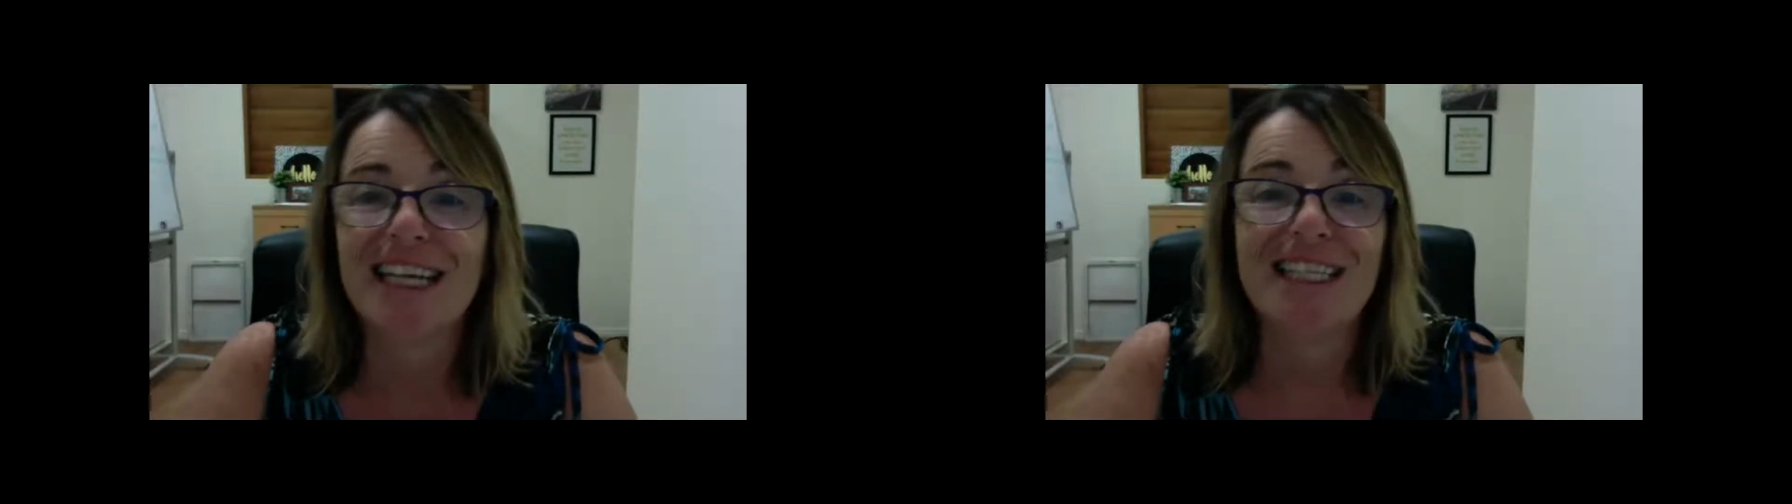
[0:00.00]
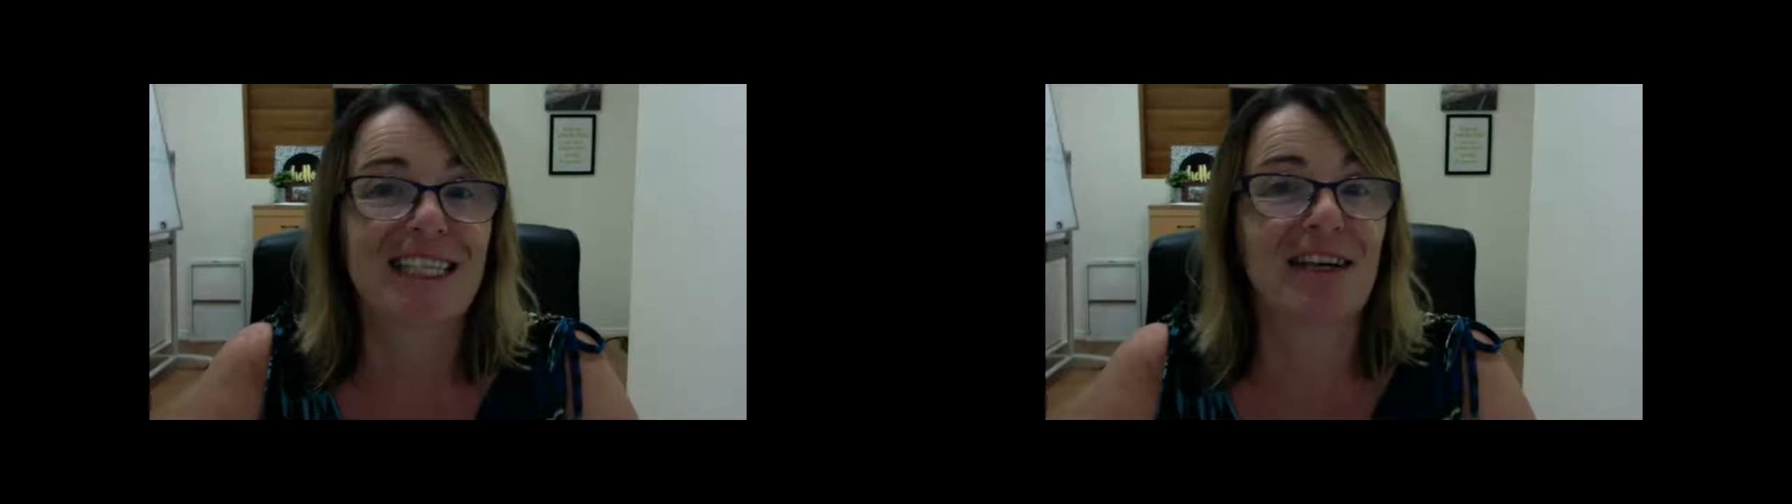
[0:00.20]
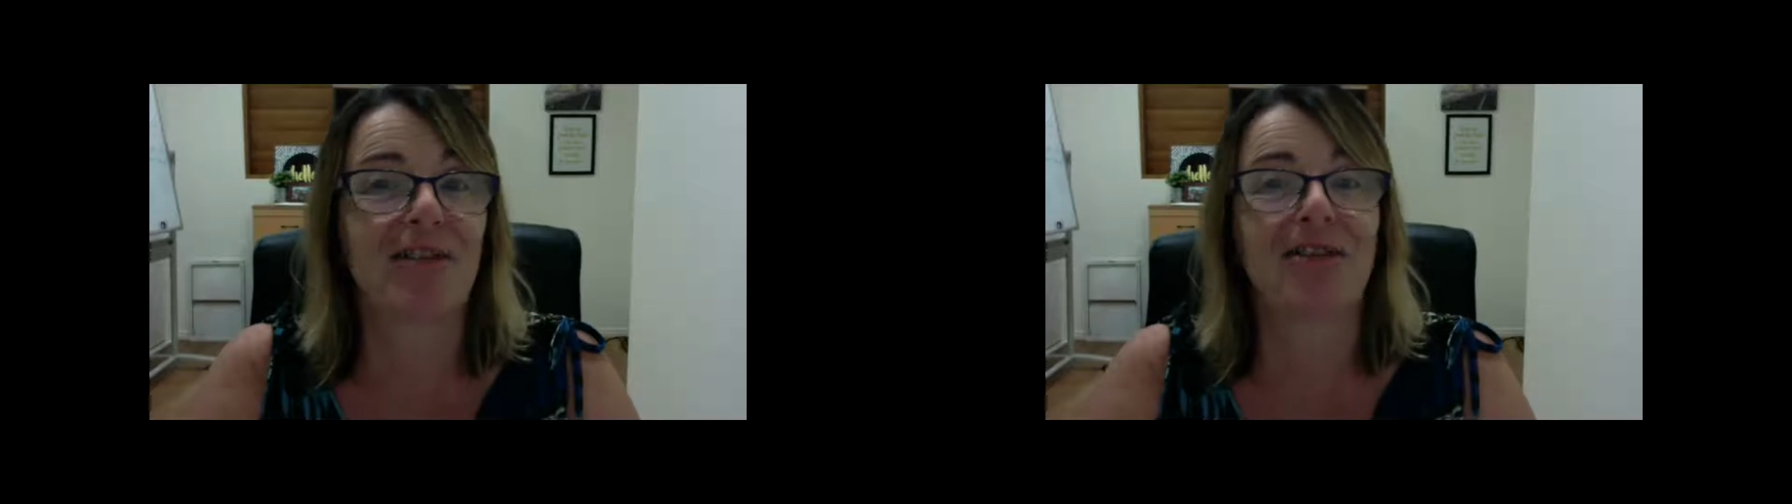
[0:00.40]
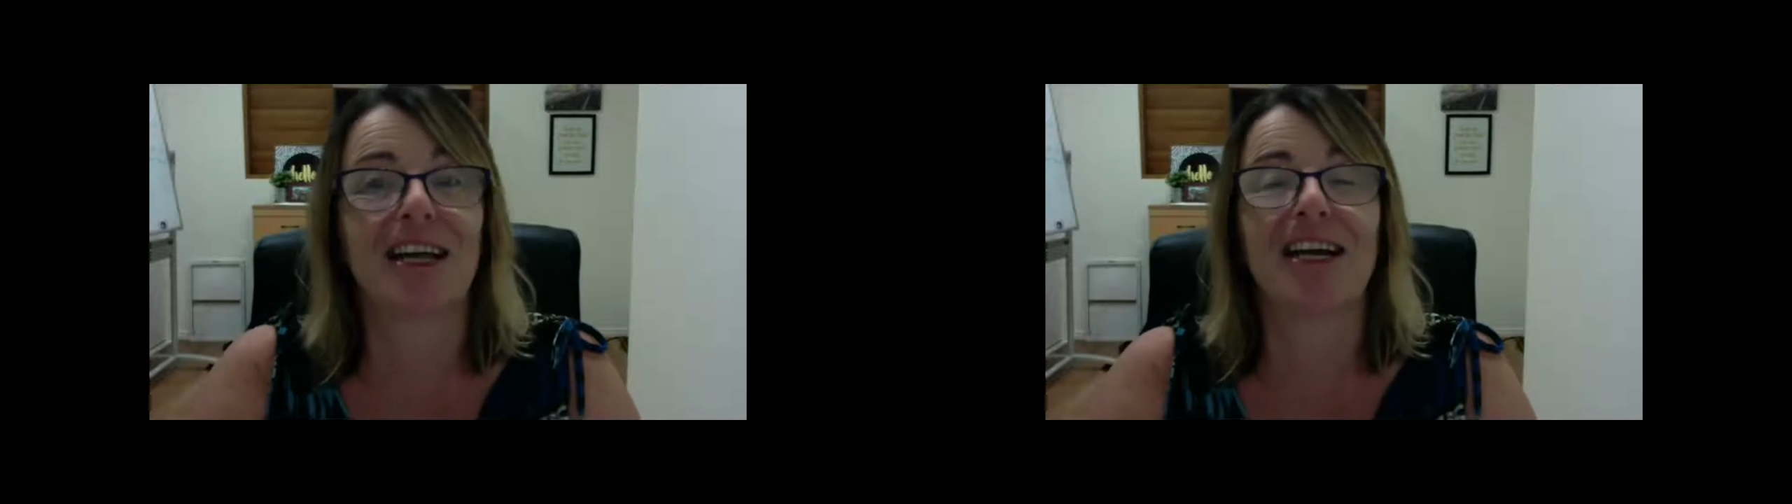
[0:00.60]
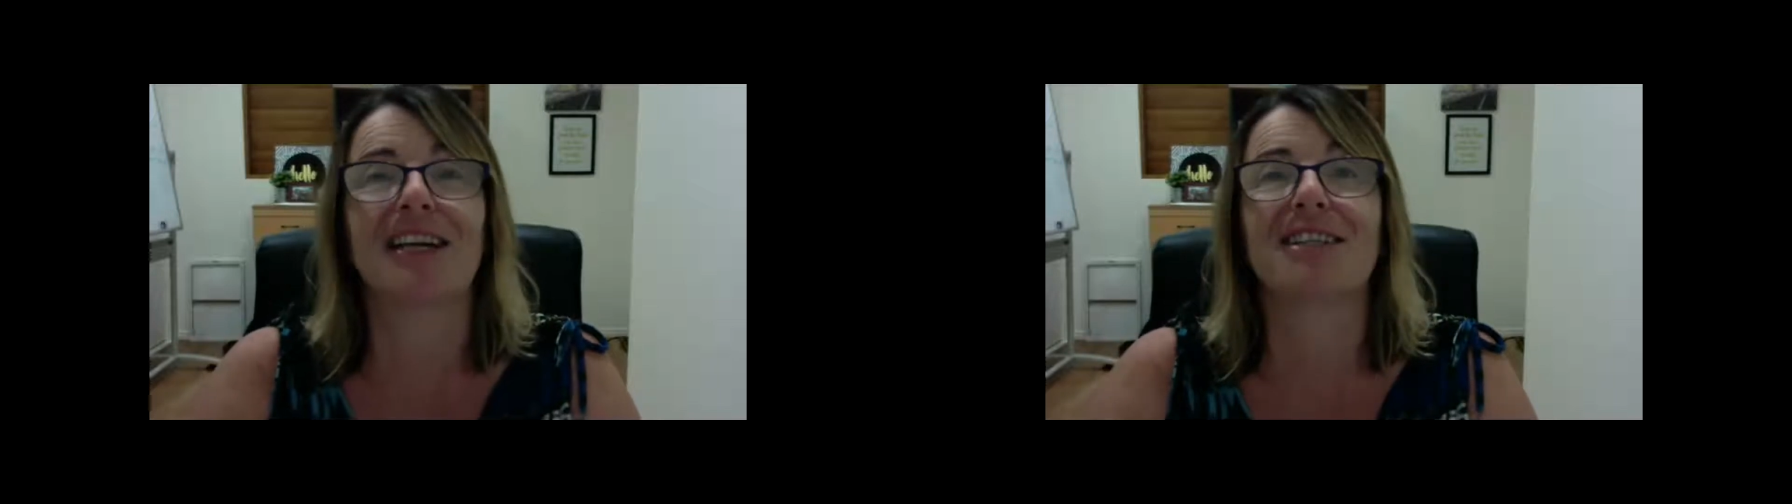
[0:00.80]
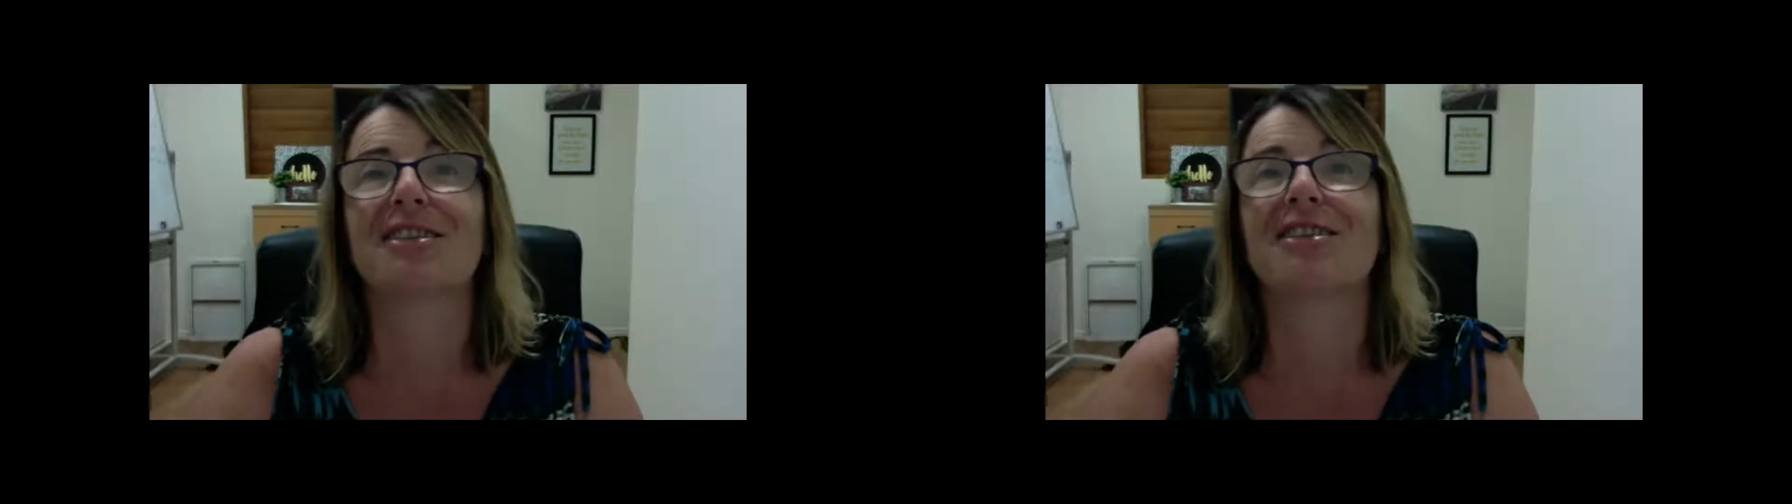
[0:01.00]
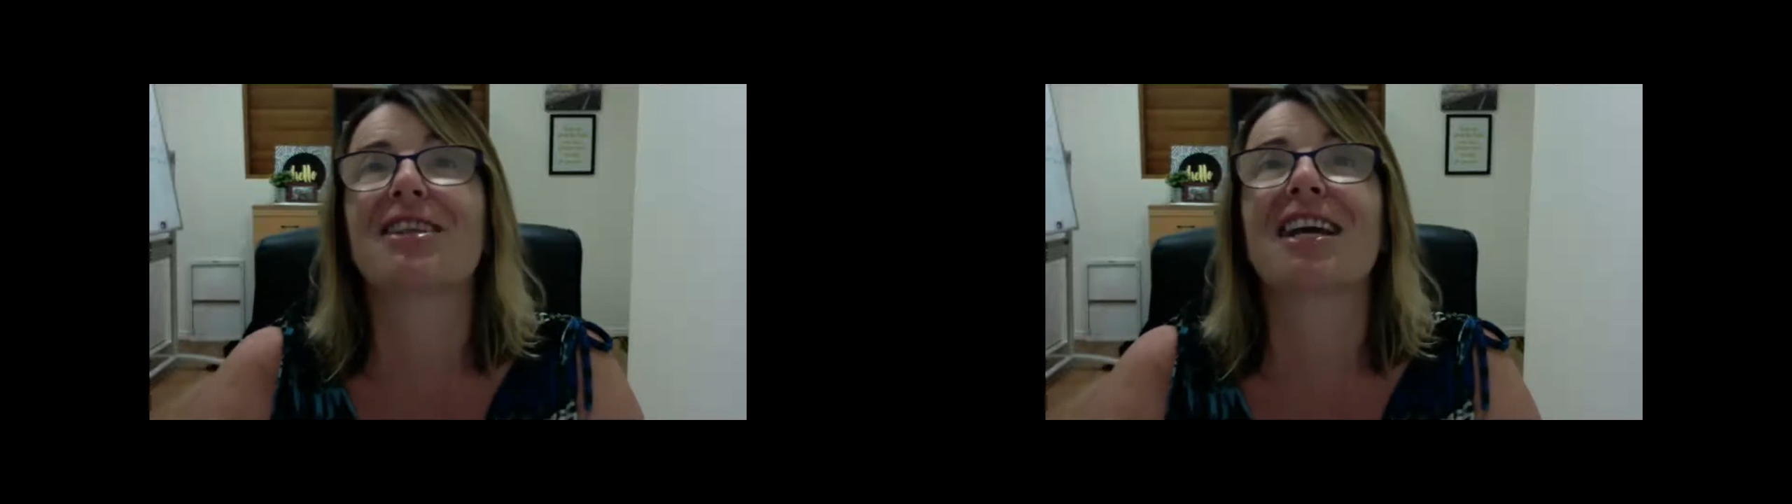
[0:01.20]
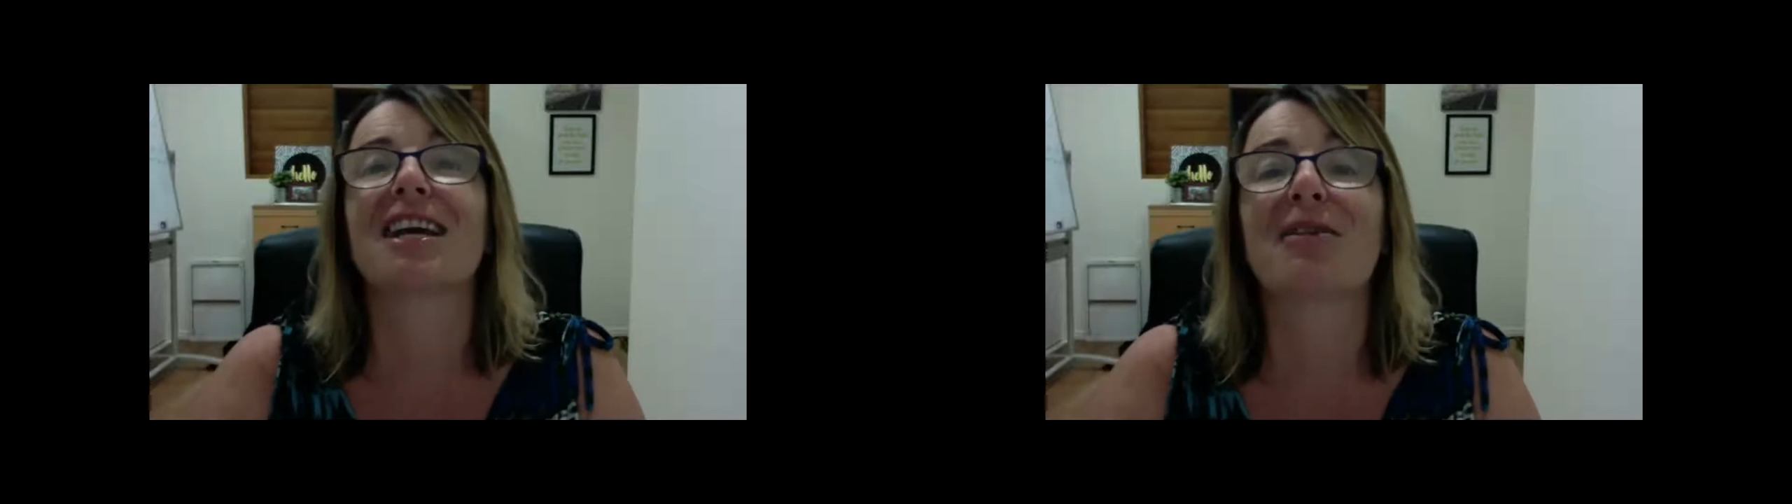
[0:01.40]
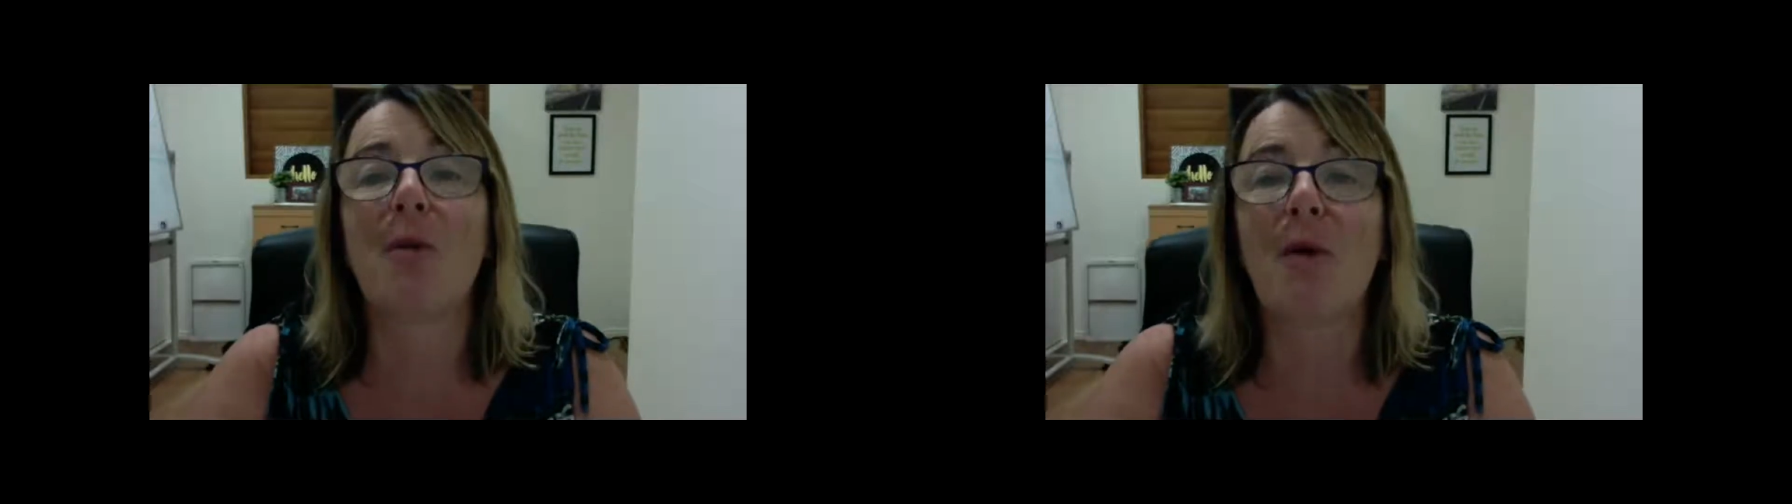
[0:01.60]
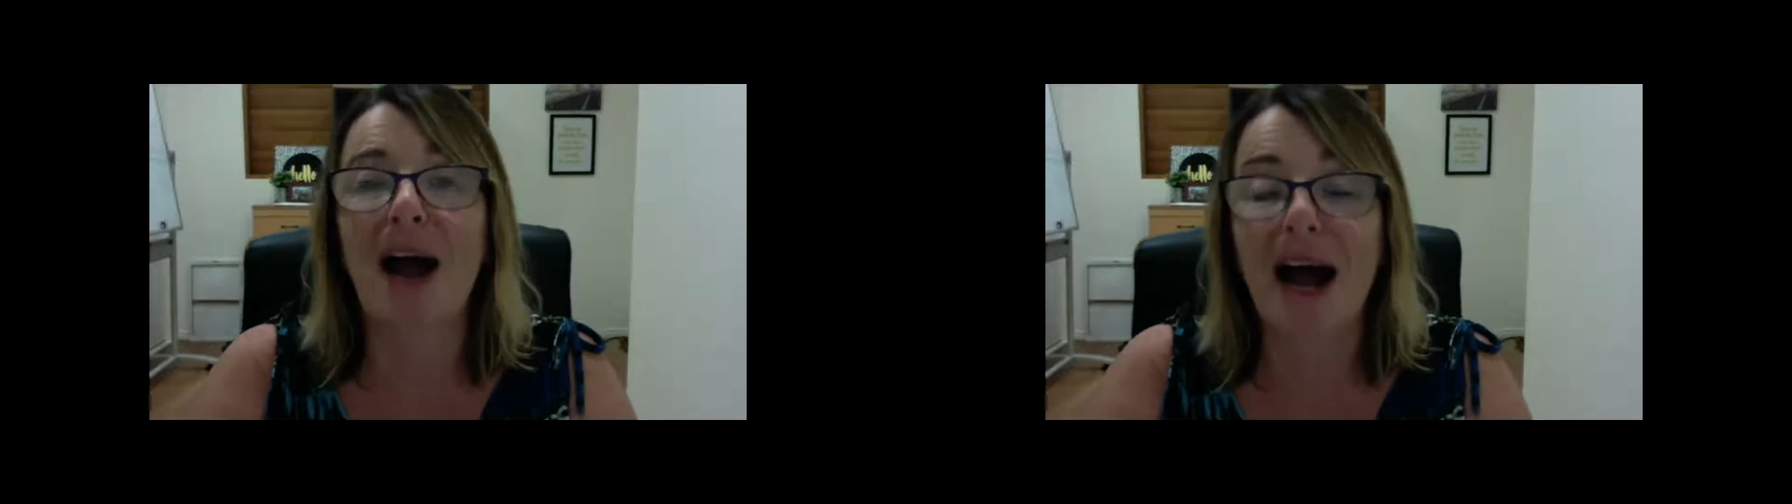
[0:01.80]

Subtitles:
stuff that I just think, well,